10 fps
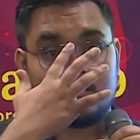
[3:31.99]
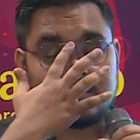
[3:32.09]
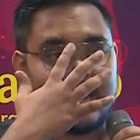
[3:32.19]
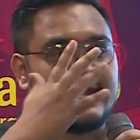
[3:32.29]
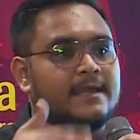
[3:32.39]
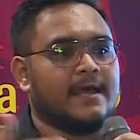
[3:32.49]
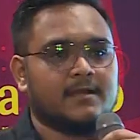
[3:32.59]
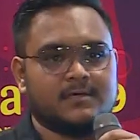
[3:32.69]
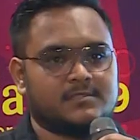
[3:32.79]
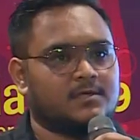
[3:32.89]
writing
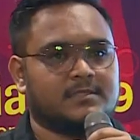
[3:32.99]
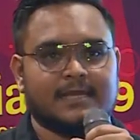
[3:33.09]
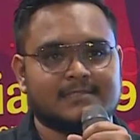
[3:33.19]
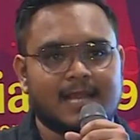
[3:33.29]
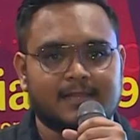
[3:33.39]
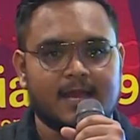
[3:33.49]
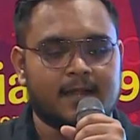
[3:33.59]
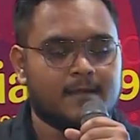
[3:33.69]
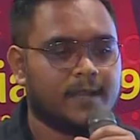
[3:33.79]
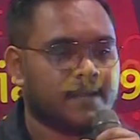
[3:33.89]
errors or things like
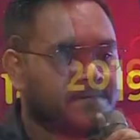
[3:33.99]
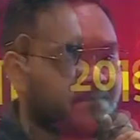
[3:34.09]
that, right?